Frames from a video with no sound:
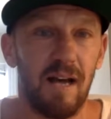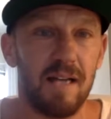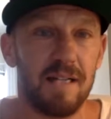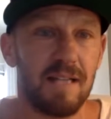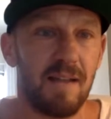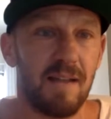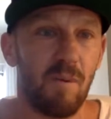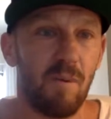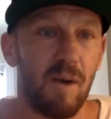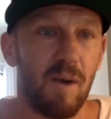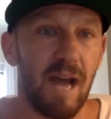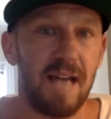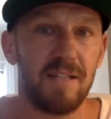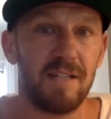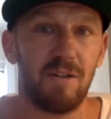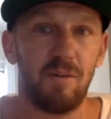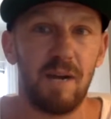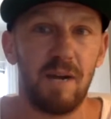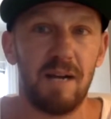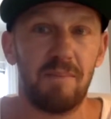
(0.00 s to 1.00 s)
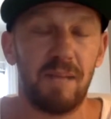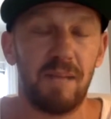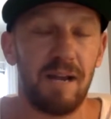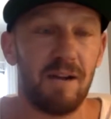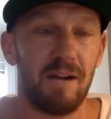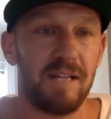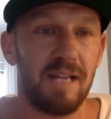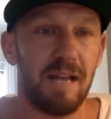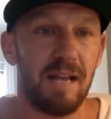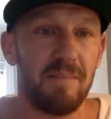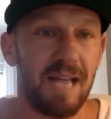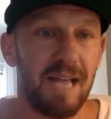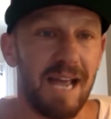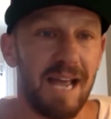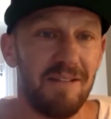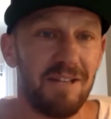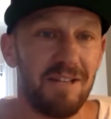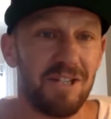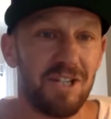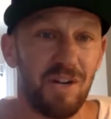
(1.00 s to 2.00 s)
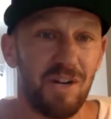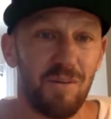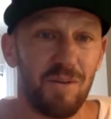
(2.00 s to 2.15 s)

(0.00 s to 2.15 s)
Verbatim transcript: he's the number one ISO rated player in the NBA this year,